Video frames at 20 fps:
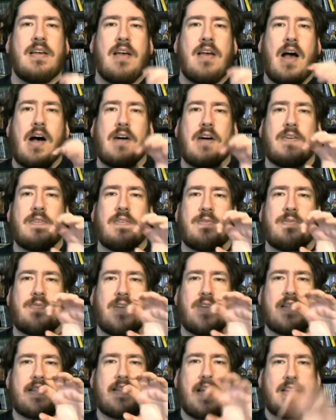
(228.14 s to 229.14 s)
of
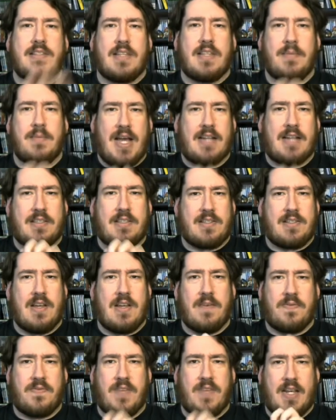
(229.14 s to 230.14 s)
densely packed
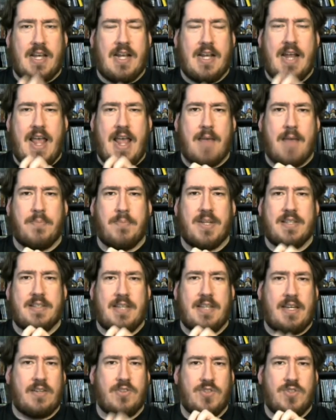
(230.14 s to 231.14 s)
stuff that kind of happens
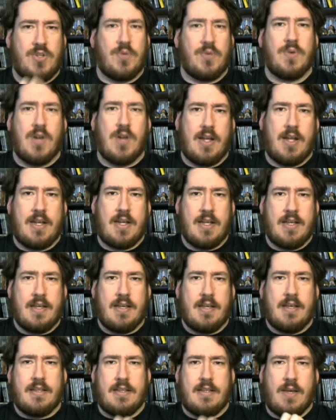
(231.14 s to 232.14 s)
in Junon
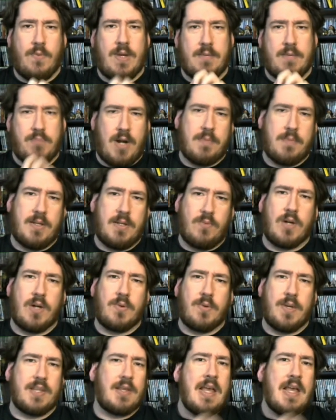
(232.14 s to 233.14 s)
that we can probably work
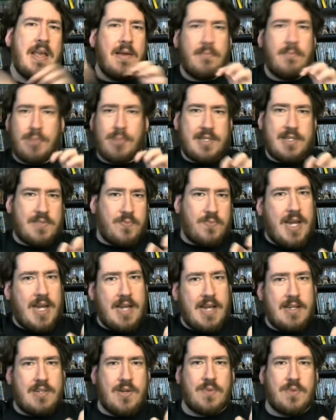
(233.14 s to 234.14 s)
with. Plus, we
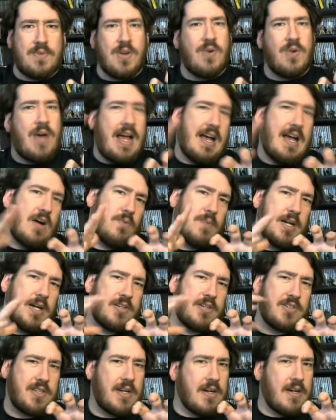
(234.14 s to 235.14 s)
kind of don't know how
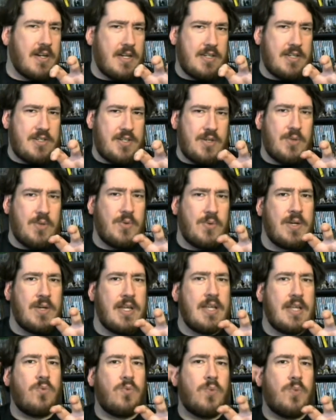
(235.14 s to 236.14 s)
much they're going to do
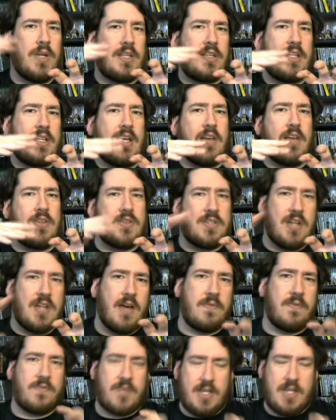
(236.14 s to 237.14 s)
with the other
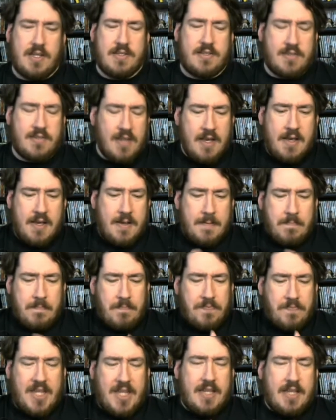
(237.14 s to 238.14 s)
stuff, because
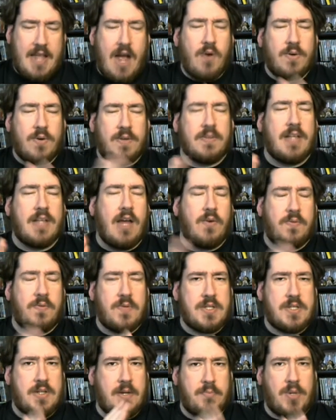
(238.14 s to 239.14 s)
now if we
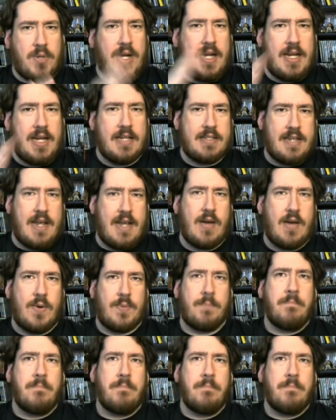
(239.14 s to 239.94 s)
start breaking it down,